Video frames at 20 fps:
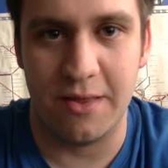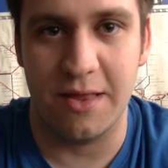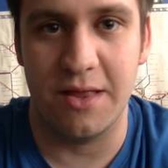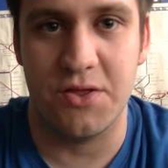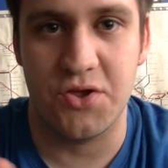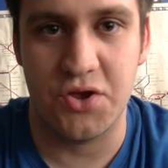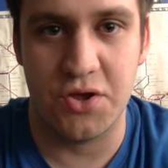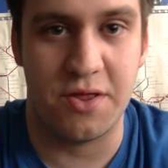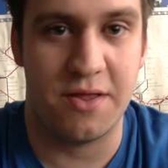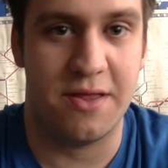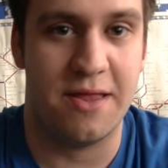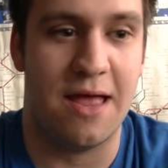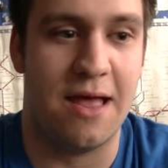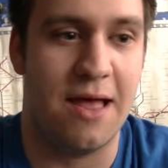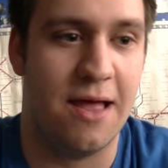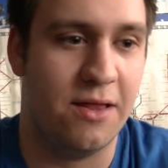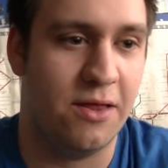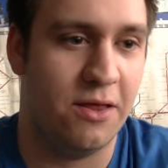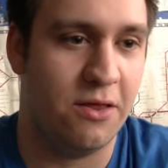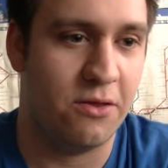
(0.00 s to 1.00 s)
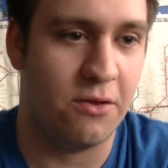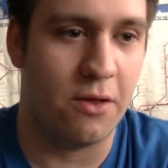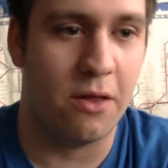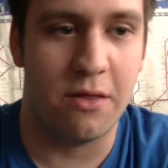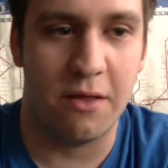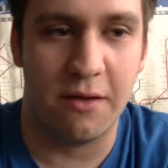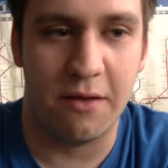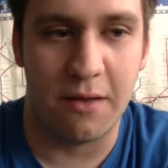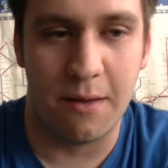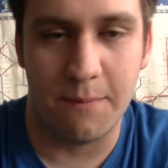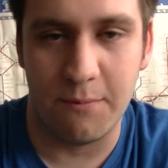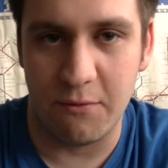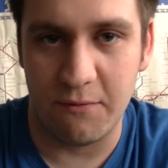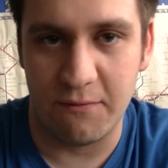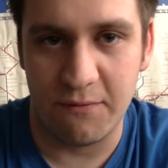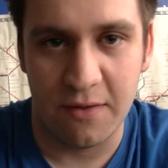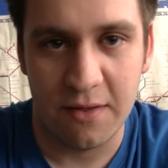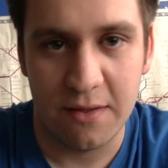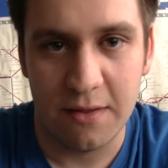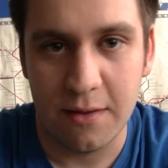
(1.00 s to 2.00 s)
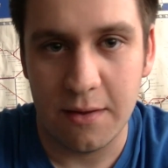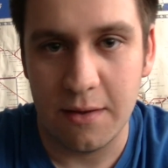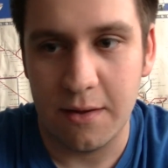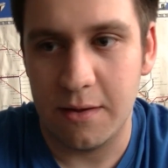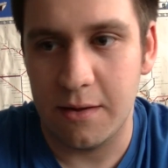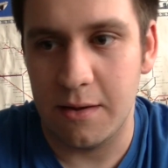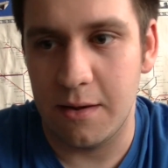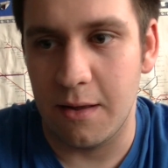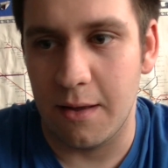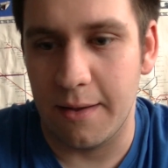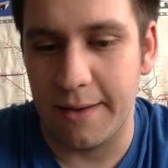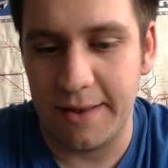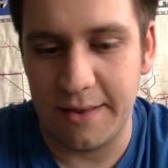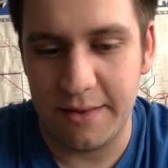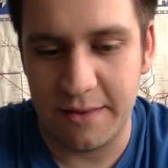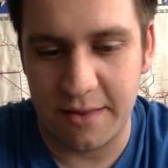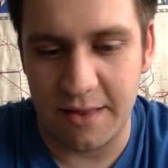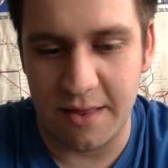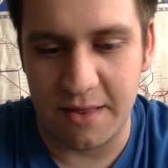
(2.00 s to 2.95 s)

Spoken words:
He's just there, he does a couple of lines.